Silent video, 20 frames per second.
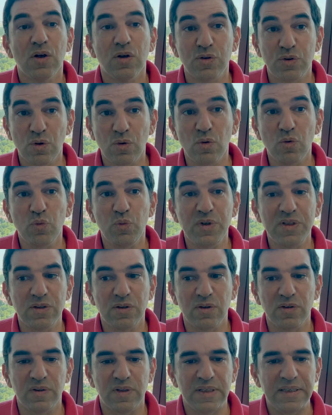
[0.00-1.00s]
Second
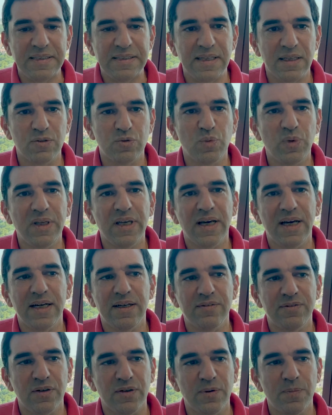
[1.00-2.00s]
reason is that we
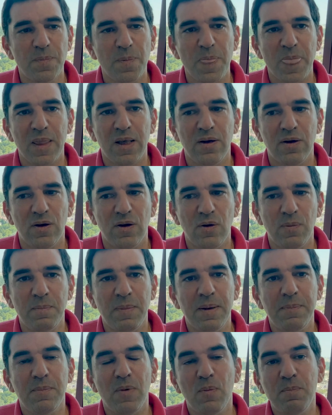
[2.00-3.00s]
have uh, a,
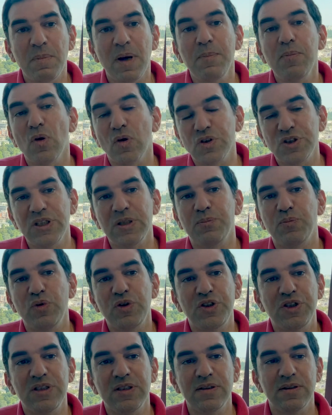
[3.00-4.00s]
mem a, membership
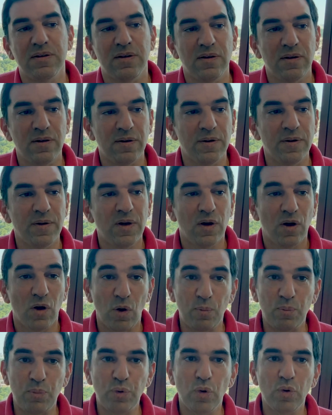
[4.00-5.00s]
which is a
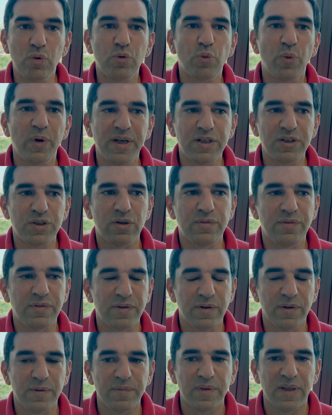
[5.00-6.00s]
broad range of
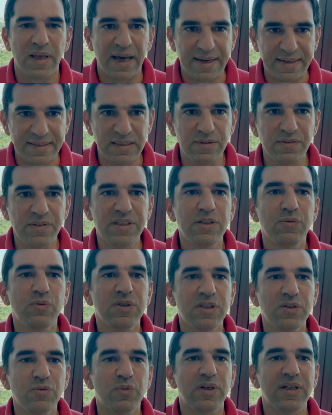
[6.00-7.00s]
activity
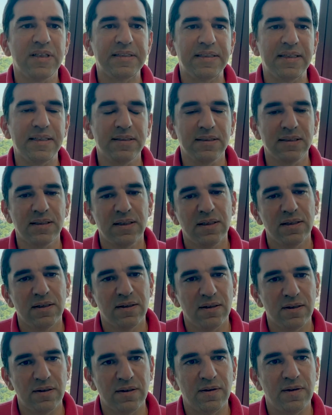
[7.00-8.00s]
within real estate,
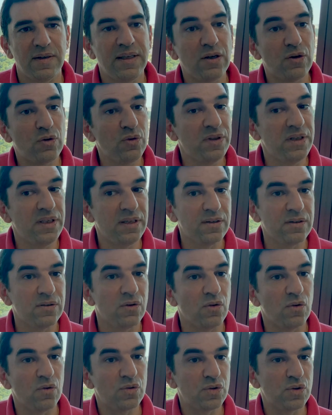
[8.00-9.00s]
including
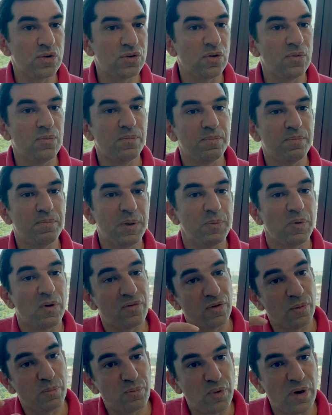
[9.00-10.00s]
also some people
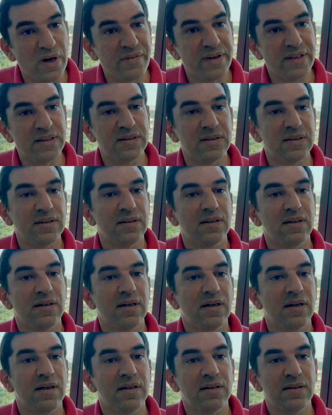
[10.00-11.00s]
from private
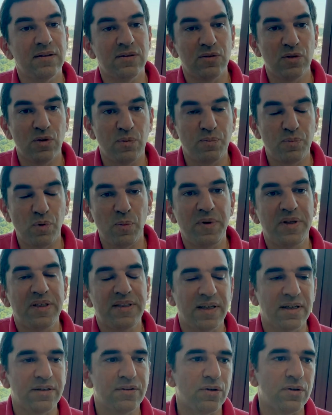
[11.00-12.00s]
and the public
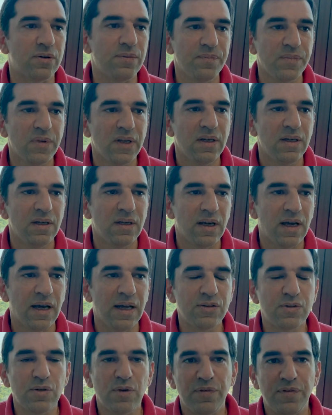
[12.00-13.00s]
sector.
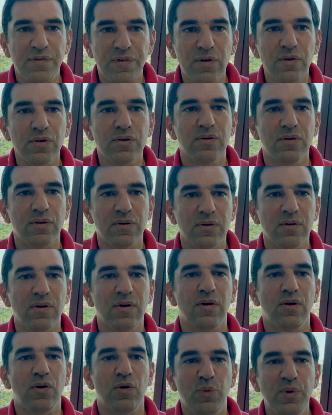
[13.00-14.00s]
And the third
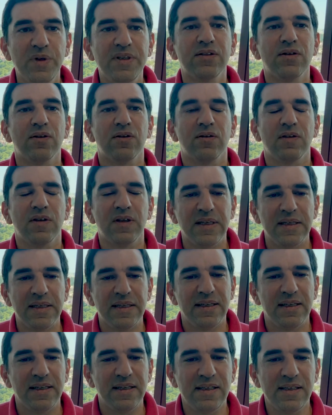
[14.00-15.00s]
uh, reason
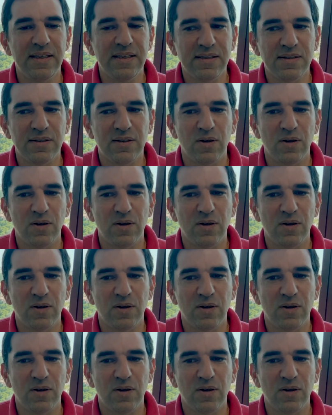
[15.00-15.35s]
is